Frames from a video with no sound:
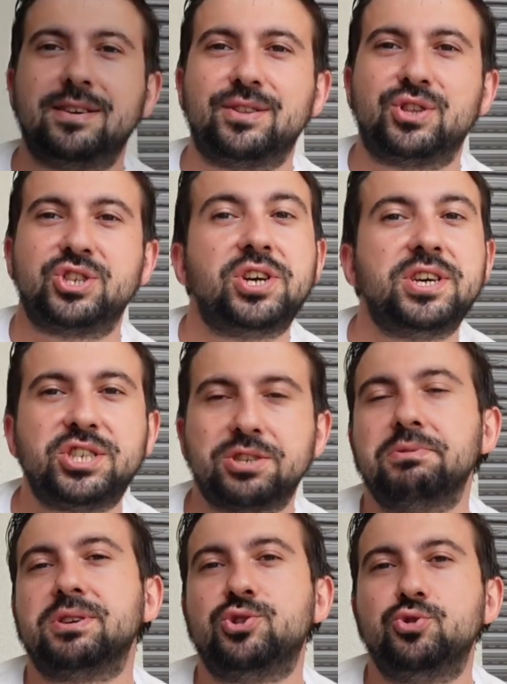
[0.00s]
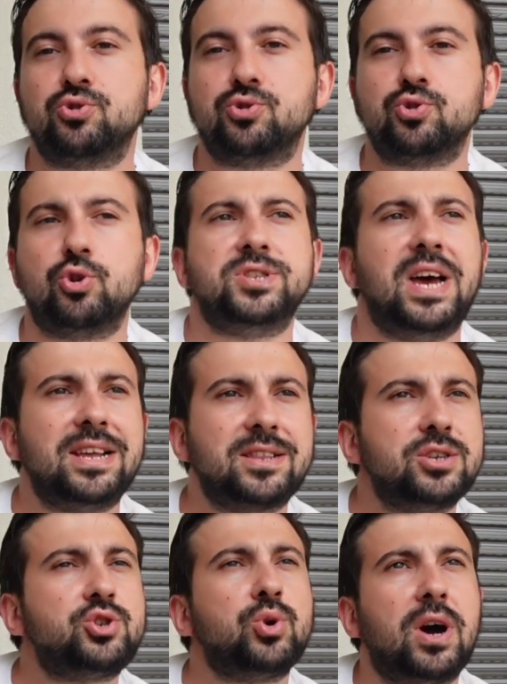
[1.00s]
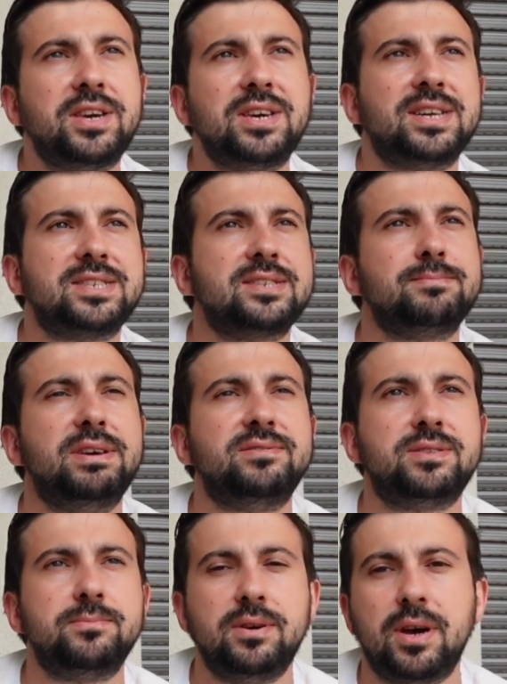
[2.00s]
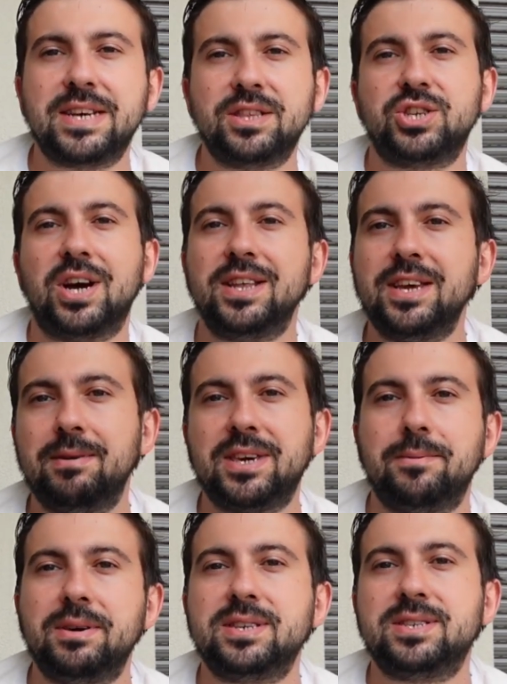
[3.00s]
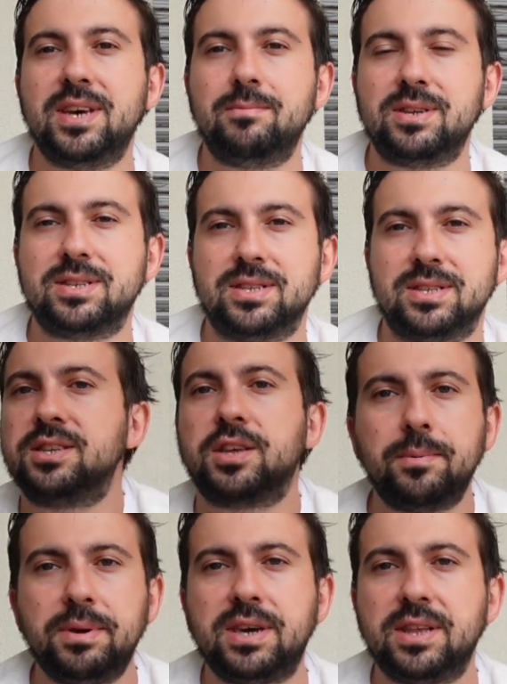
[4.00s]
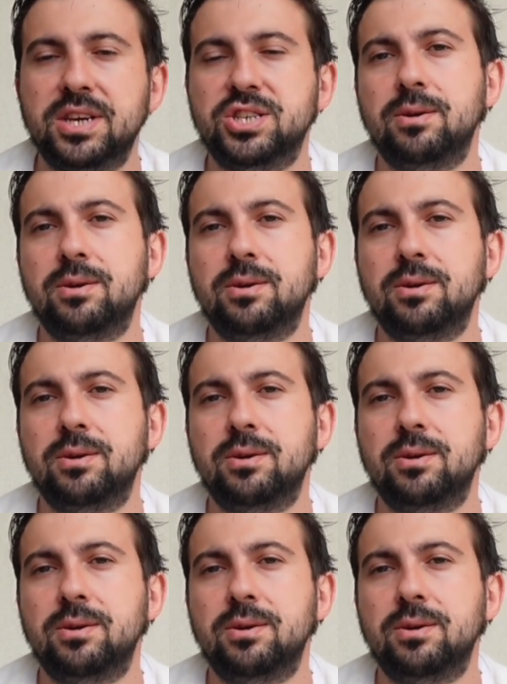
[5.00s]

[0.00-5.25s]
to go outside. Especially now it's the summer season. Yeah, you might want to eat outside. Of course, it may vary, but